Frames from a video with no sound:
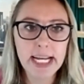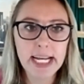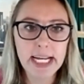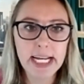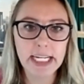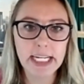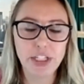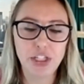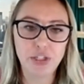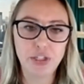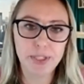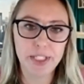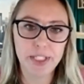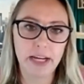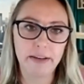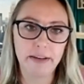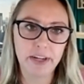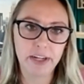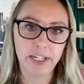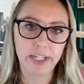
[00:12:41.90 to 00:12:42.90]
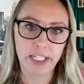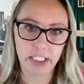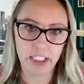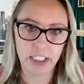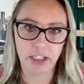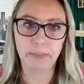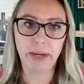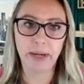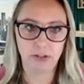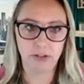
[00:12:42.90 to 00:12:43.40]
is you set very
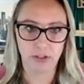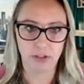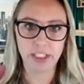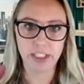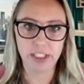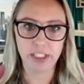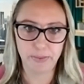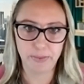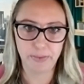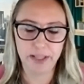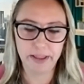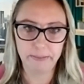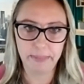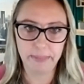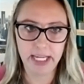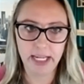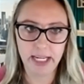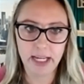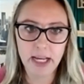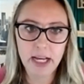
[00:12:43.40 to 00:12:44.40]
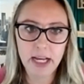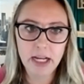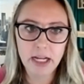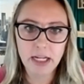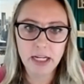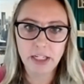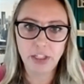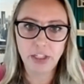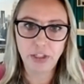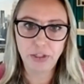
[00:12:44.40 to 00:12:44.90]
clear boundaries with me.
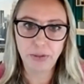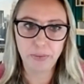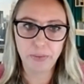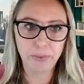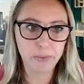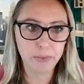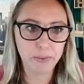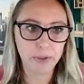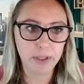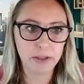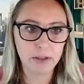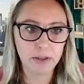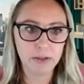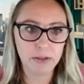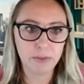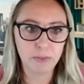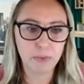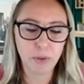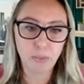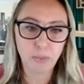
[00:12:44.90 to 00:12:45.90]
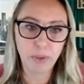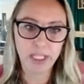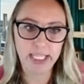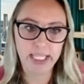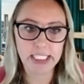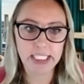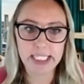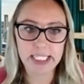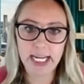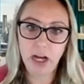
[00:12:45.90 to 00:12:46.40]
You were
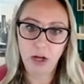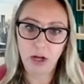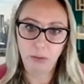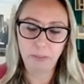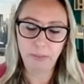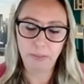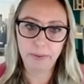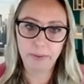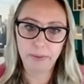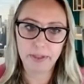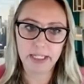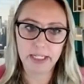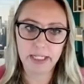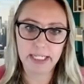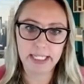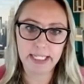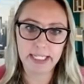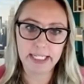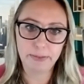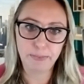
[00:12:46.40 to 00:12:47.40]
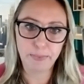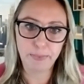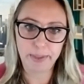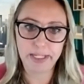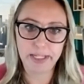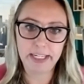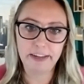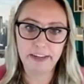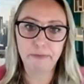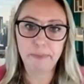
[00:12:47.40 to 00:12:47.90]
willing to help
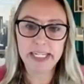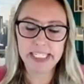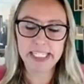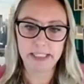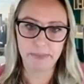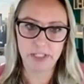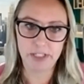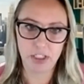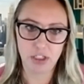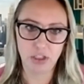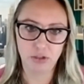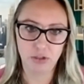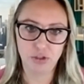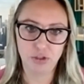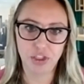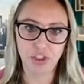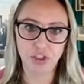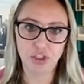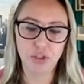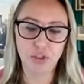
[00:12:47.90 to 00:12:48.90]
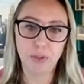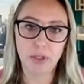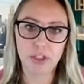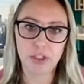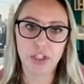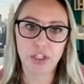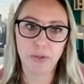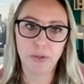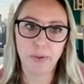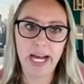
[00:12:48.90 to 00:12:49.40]
give me some solutions. You
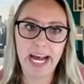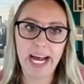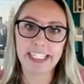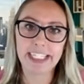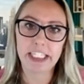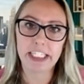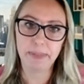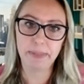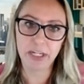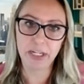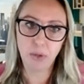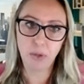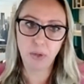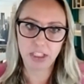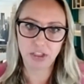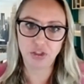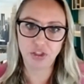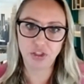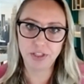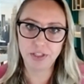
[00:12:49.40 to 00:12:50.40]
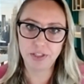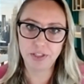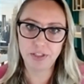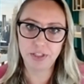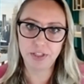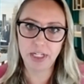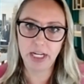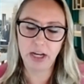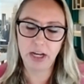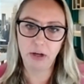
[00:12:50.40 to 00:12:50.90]
also asked me
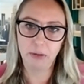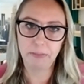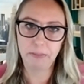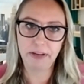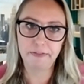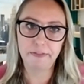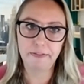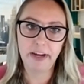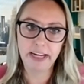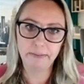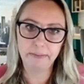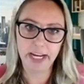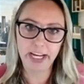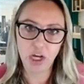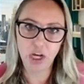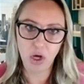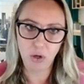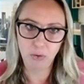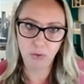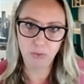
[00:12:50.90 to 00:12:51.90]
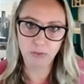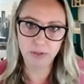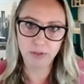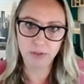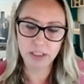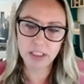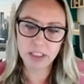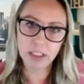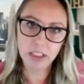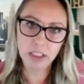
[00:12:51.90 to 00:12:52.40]
questions to help me find my
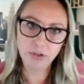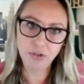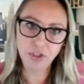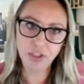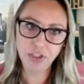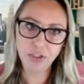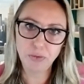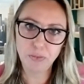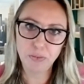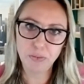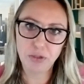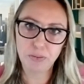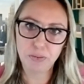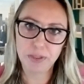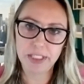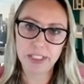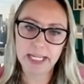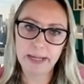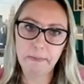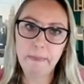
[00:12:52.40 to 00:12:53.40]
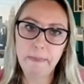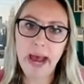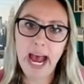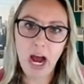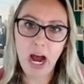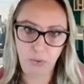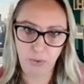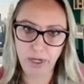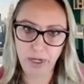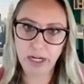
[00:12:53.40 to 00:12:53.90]
own solutions, which was
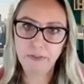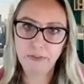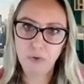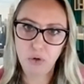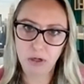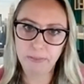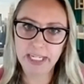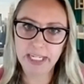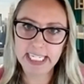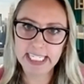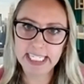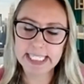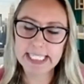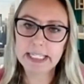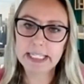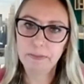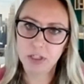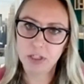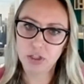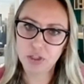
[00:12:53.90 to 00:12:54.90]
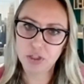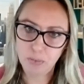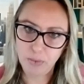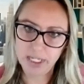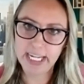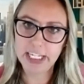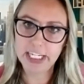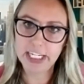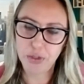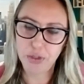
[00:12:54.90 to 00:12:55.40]
empowering for me. It's similar to
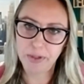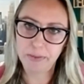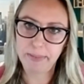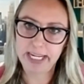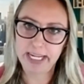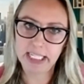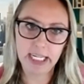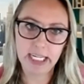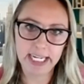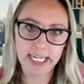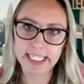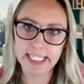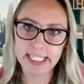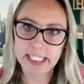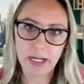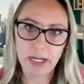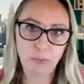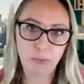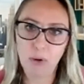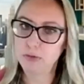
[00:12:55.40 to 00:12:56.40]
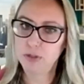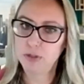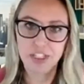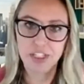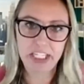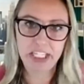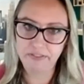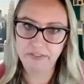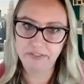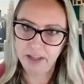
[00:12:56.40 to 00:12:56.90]
what I do with my clients. I won't
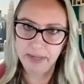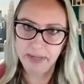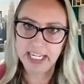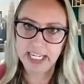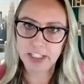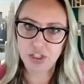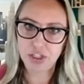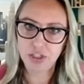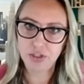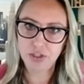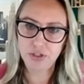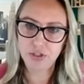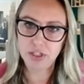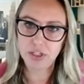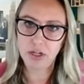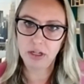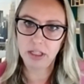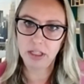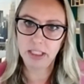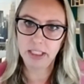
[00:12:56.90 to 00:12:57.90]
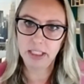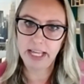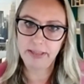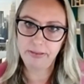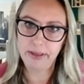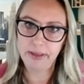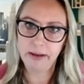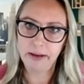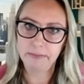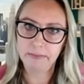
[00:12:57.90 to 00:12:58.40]
just give them answers. I'll
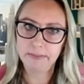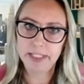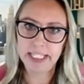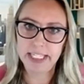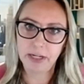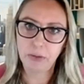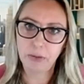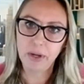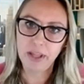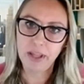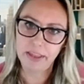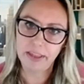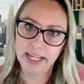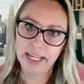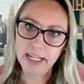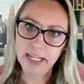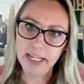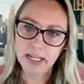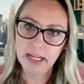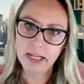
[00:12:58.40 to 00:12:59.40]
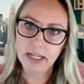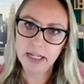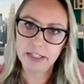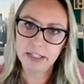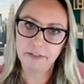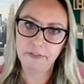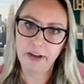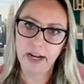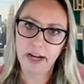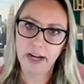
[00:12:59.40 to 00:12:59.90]
let them dig within
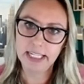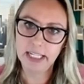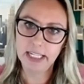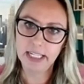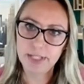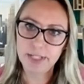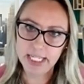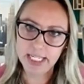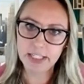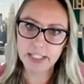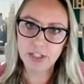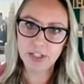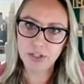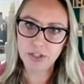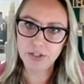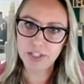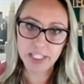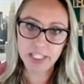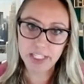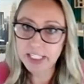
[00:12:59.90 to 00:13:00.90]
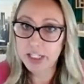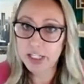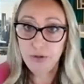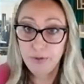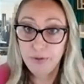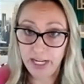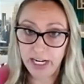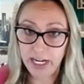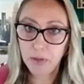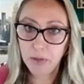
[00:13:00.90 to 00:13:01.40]
to find those answers, because
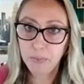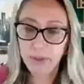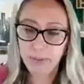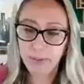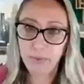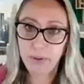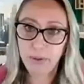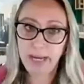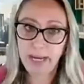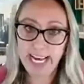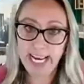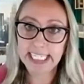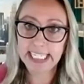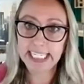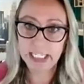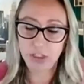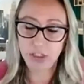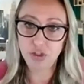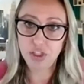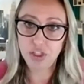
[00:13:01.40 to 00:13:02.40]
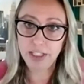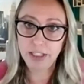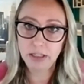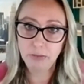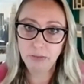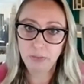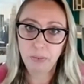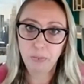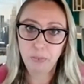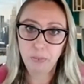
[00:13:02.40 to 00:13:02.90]
they're there when we're paying attention,
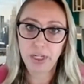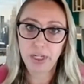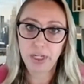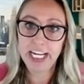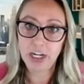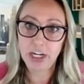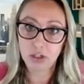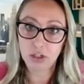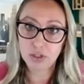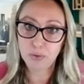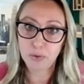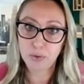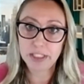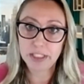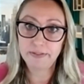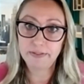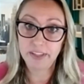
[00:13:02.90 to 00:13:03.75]
when we're in our source of